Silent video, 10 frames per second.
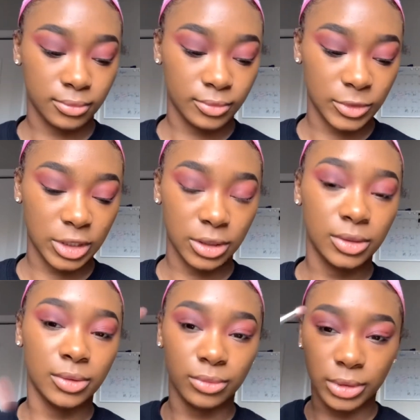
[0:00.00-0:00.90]
Because
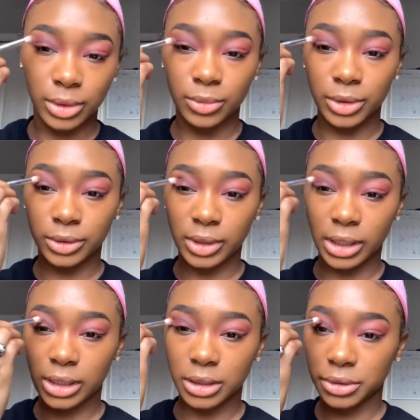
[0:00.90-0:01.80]
you really want that
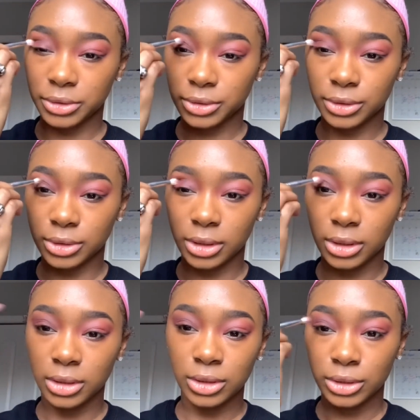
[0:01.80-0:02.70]
color to
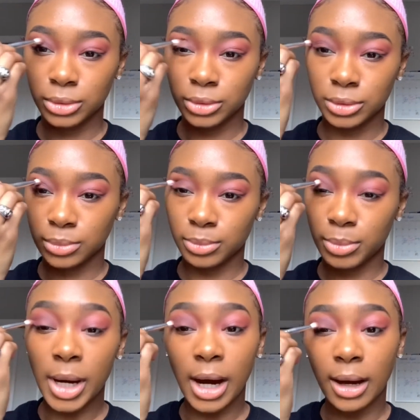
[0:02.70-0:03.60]

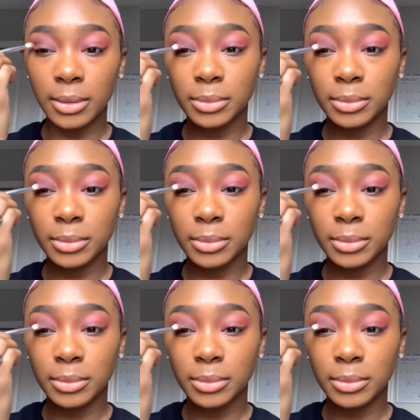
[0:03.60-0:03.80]
pop.